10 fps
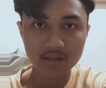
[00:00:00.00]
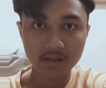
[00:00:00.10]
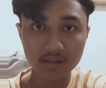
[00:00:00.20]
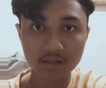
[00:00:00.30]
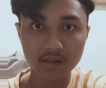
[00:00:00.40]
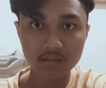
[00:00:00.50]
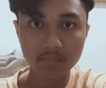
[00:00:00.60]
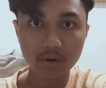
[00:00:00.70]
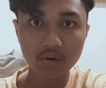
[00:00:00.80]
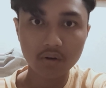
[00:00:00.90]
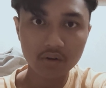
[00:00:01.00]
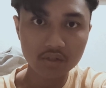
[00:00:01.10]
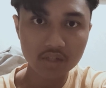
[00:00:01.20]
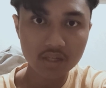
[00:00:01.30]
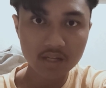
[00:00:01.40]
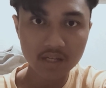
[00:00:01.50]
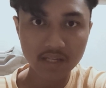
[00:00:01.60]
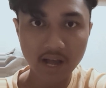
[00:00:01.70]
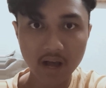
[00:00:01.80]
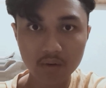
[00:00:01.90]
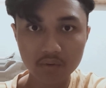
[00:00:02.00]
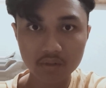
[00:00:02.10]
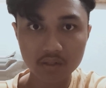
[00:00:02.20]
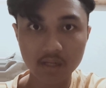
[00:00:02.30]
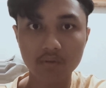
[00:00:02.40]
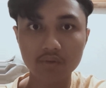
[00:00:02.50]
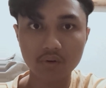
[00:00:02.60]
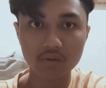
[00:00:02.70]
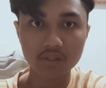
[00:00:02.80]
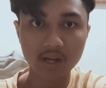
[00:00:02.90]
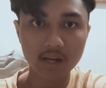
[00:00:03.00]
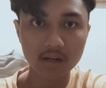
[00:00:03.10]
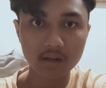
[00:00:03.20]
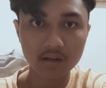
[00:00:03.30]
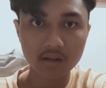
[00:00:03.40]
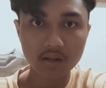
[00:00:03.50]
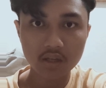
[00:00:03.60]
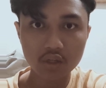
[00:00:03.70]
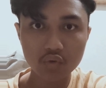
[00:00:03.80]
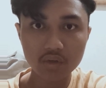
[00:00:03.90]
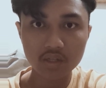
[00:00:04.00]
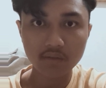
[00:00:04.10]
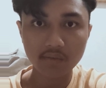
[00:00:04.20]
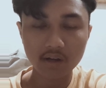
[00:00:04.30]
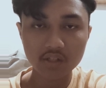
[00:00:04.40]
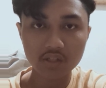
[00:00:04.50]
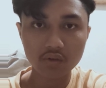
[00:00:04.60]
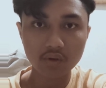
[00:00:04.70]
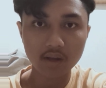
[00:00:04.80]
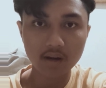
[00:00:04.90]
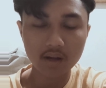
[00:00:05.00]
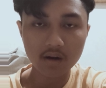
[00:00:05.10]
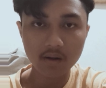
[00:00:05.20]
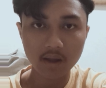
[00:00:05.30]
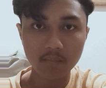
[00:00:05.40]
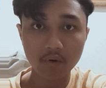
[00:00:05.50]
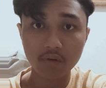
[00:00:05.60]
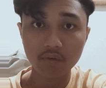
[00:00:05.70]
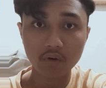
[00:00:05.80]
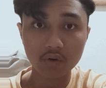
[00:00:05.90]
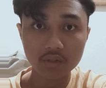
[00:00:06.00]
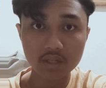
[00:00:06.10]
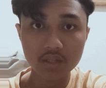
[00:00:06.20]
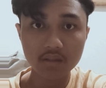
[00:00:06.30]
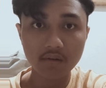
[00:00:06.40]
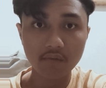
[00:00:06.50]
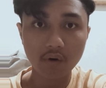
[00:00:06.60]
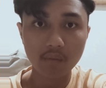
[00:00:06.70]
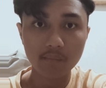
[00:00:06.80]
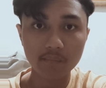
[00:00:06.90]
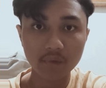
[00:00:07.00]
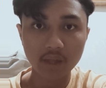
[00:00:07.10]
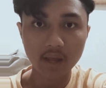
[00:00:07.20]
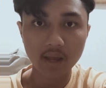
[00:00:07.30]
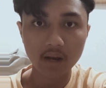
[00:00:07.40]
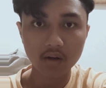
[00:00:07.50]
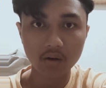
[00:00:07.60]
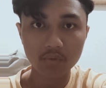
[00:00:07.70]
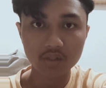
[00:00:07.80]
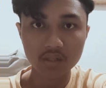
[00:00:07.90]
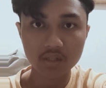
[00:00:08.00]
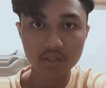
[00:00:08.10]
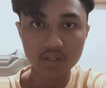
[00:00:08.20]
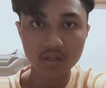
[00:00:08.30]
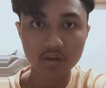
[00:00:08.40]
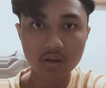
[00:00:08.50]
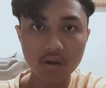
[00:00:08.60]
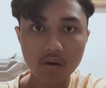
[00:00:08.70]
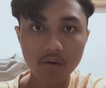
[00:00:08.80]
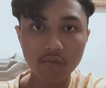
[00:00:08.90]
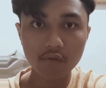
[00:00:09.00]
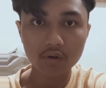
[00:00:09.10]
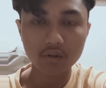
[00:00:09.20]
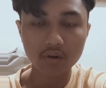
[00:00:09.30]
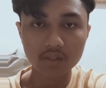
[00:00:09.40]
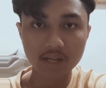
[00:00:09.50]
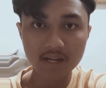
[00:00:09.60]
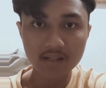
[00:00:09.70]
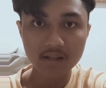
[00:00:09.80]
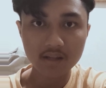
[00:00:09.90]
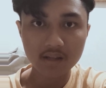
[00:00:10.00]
such as phonology is how sounds or sign units function together, and morphology is the form and composition of word or sign,